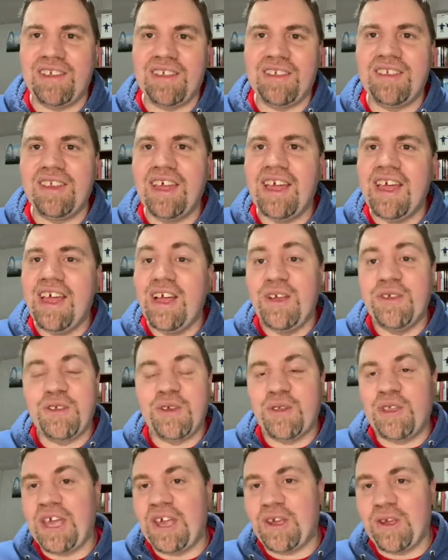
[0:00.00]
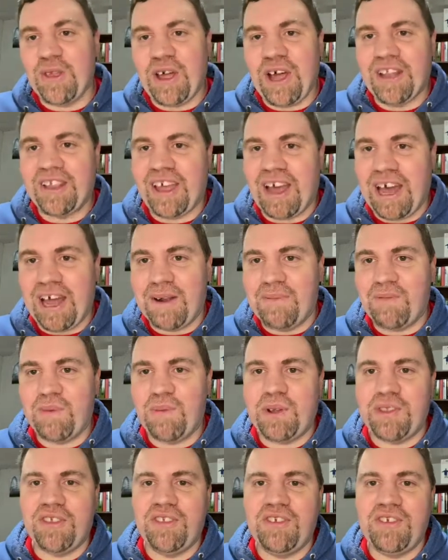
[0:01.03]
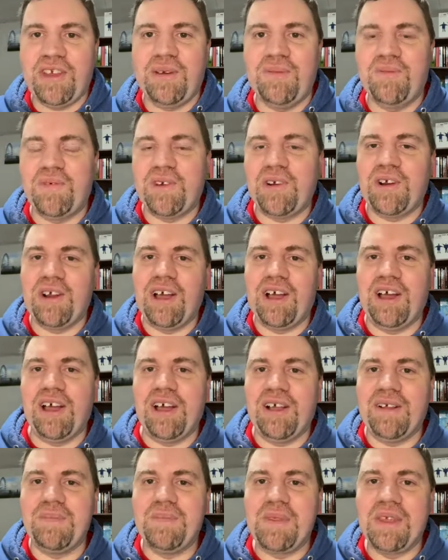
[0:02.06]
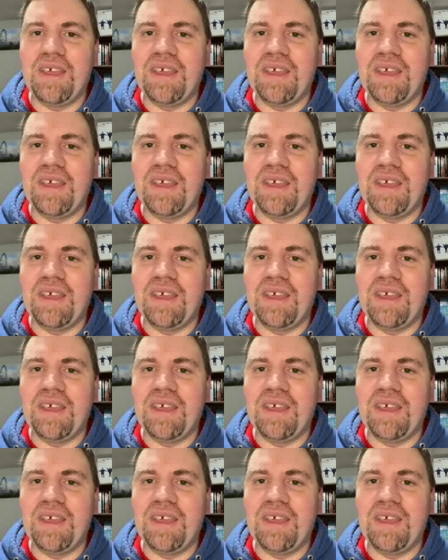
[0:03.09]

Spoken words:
And so thank you a lot to Adam from What the Gym for